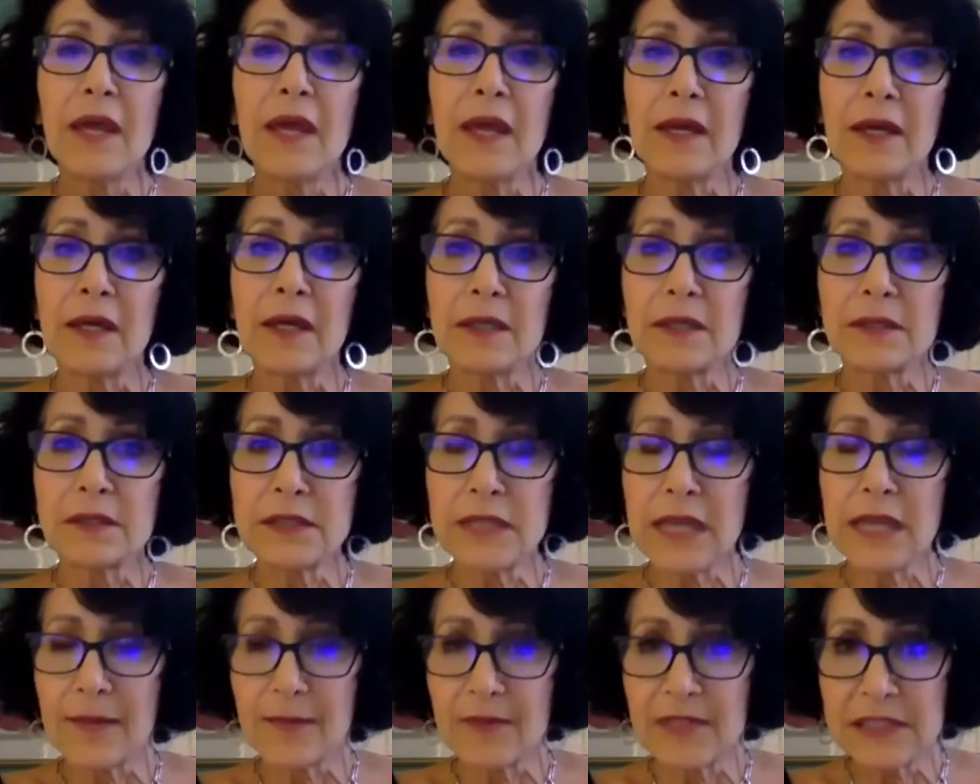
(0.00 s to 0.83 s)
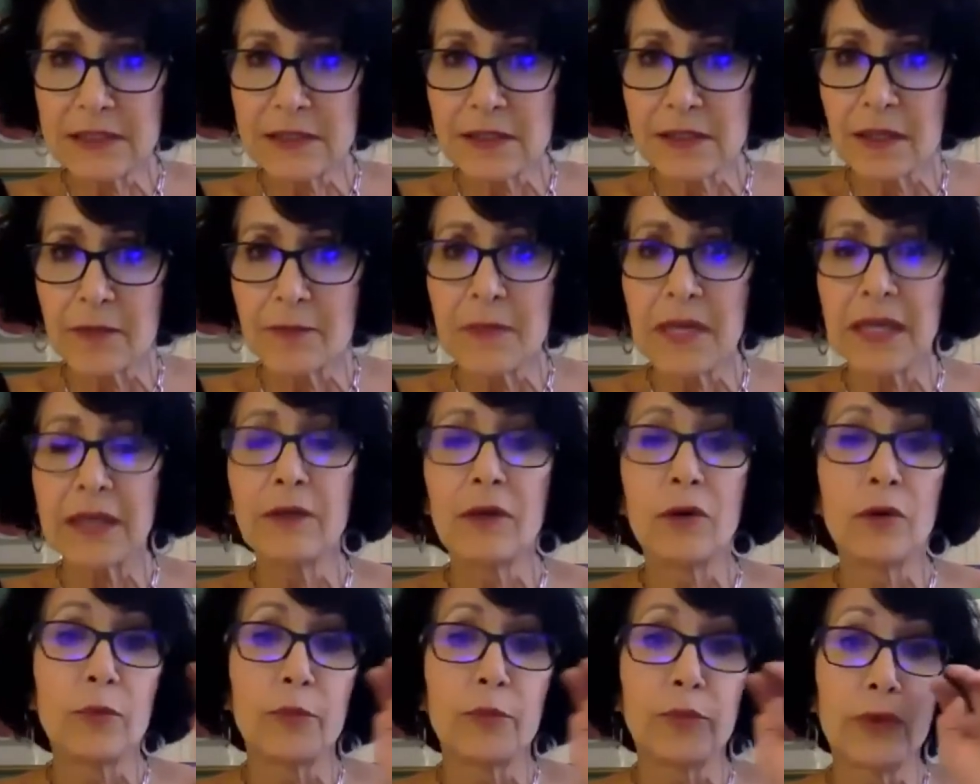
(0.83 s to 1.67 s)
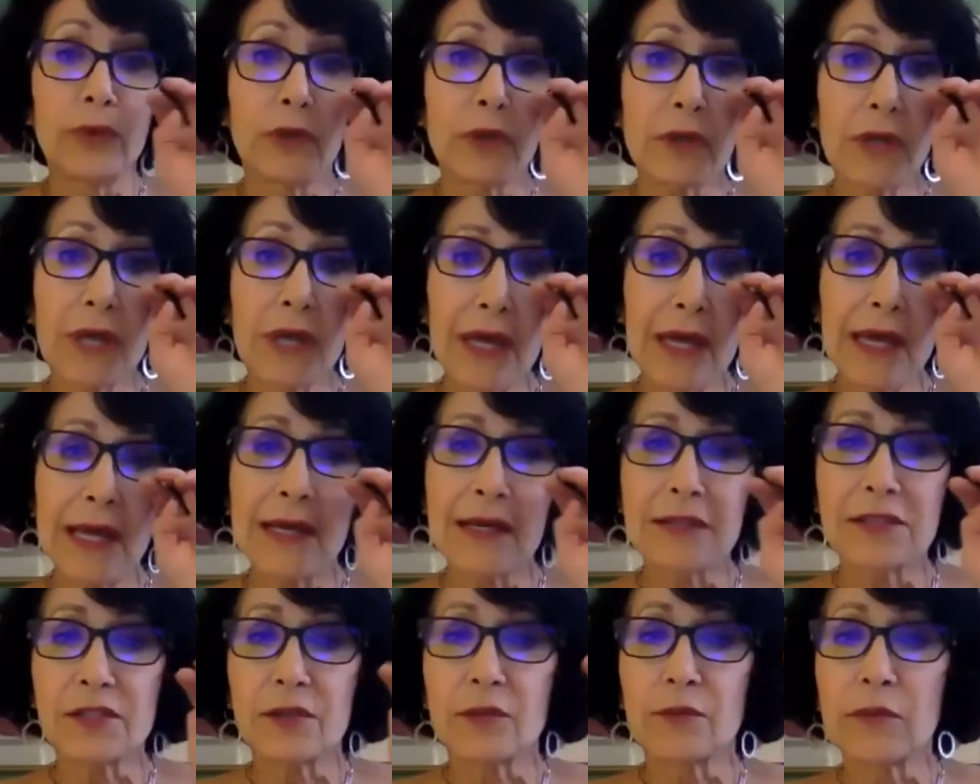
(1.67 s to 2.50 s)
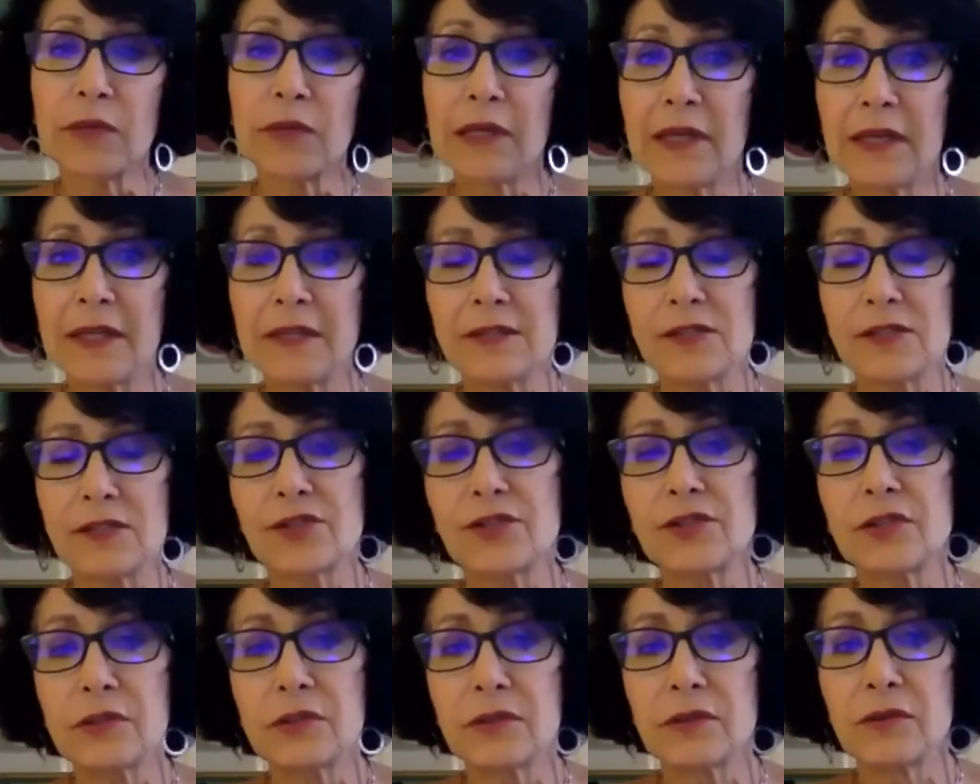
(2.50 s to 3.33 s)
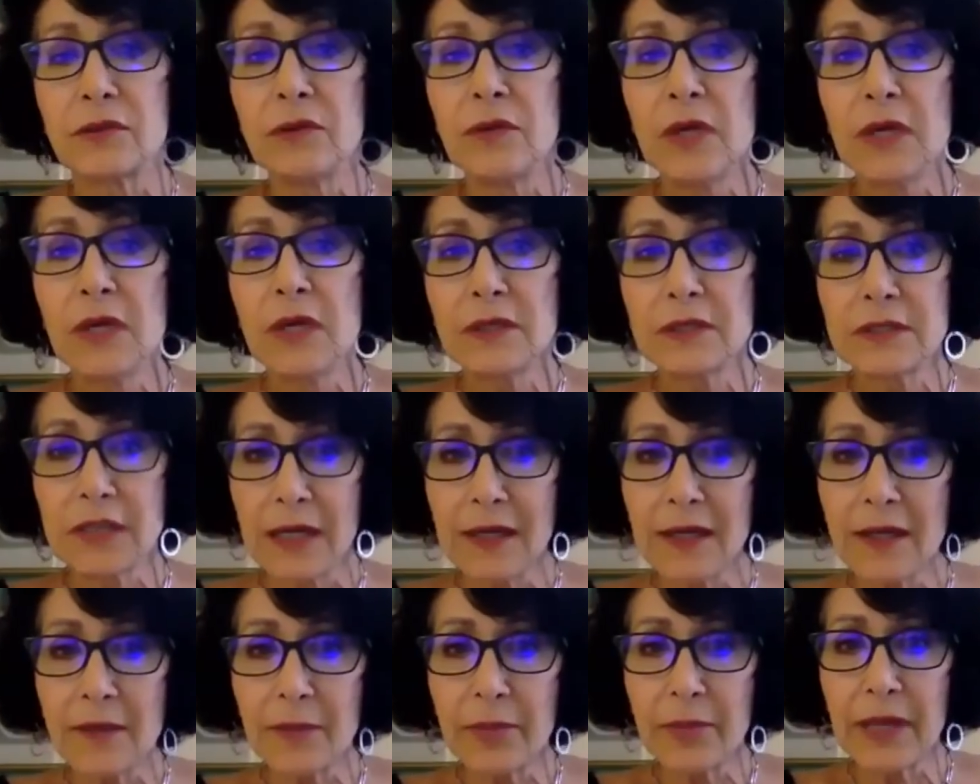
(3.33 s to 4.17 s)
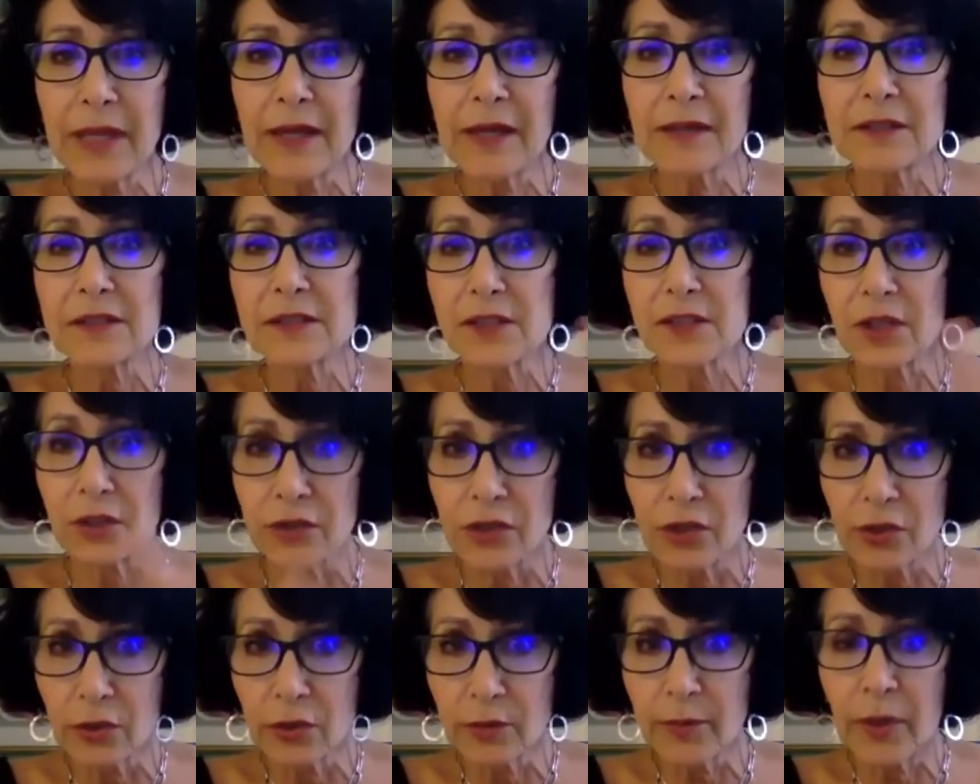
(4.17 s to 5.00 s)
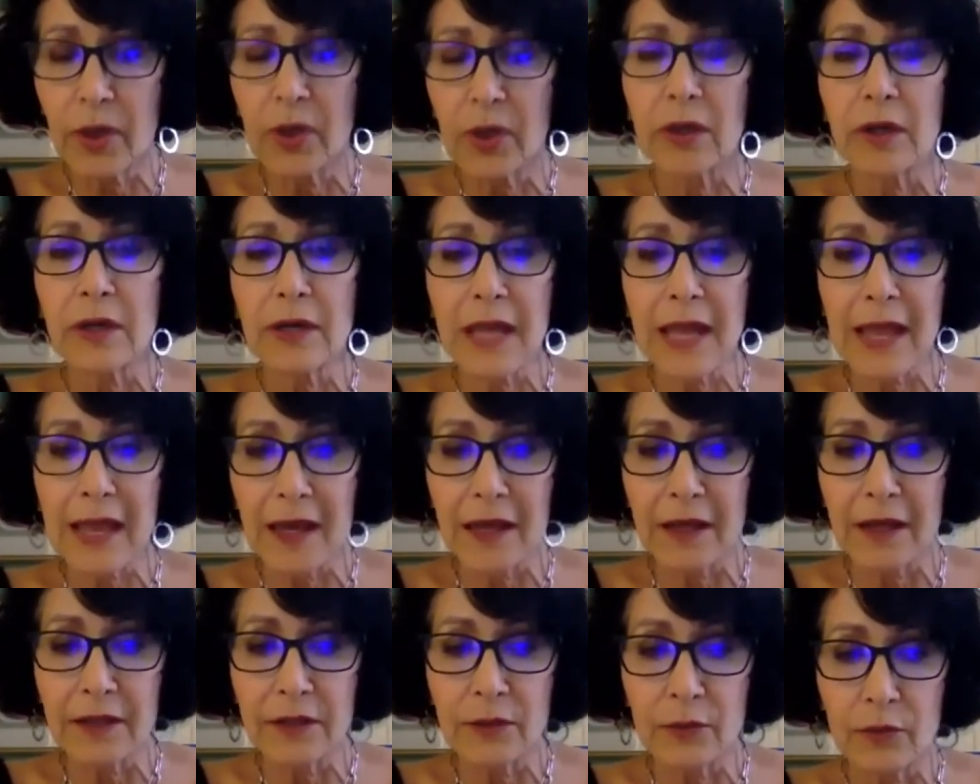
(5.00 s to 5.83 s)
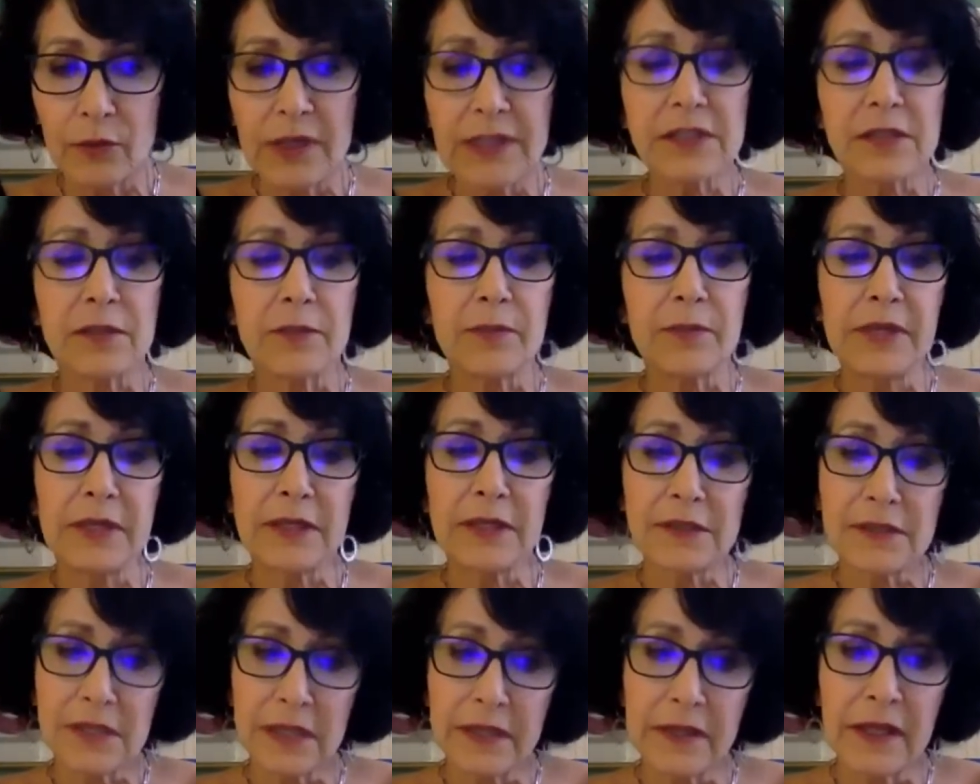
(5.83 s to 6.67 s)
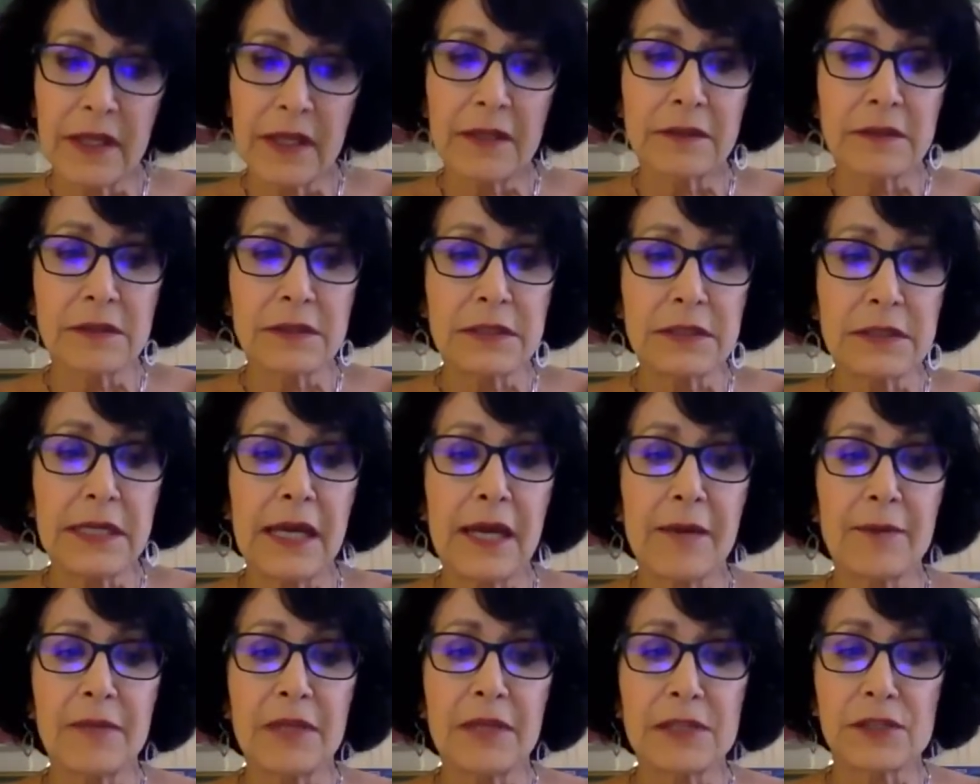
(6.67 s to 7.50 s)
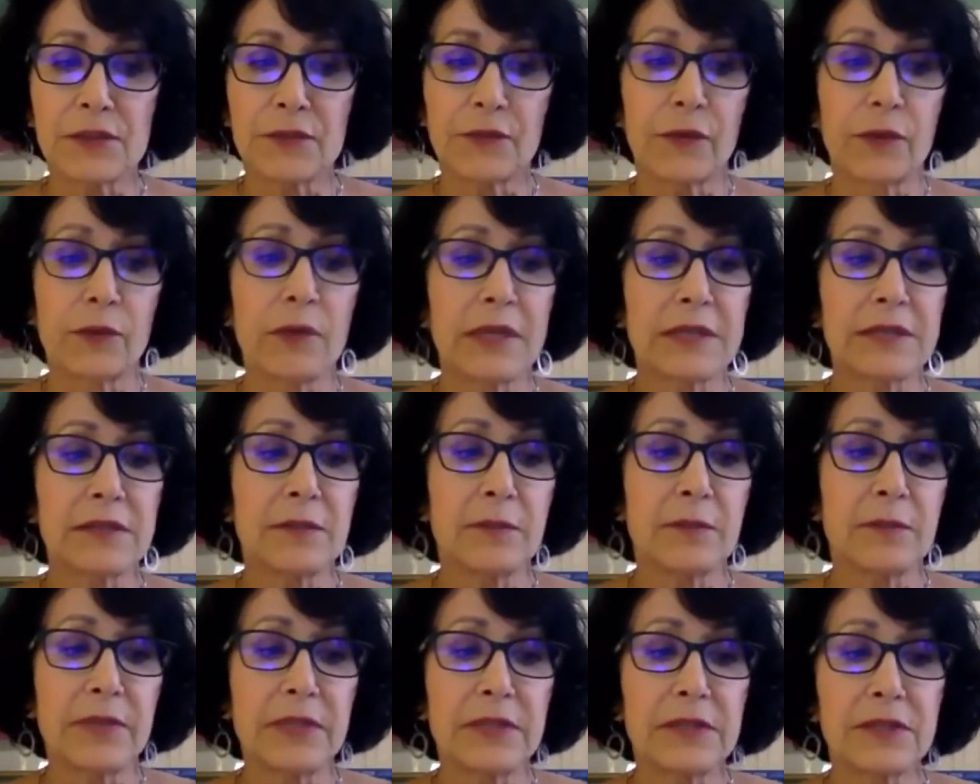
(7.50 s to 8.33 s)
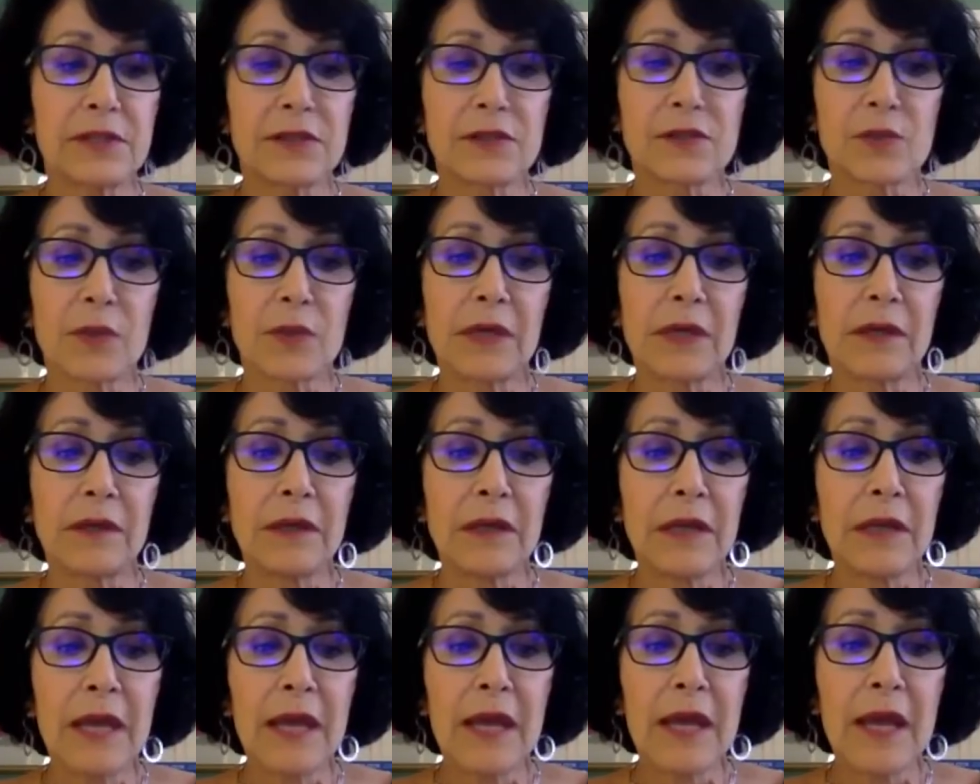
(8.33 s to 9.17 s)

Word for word: and Tammy's Nutmeg Notebook as it relates to diet plans on your part and recipes, and then Tammy's for recipes as well.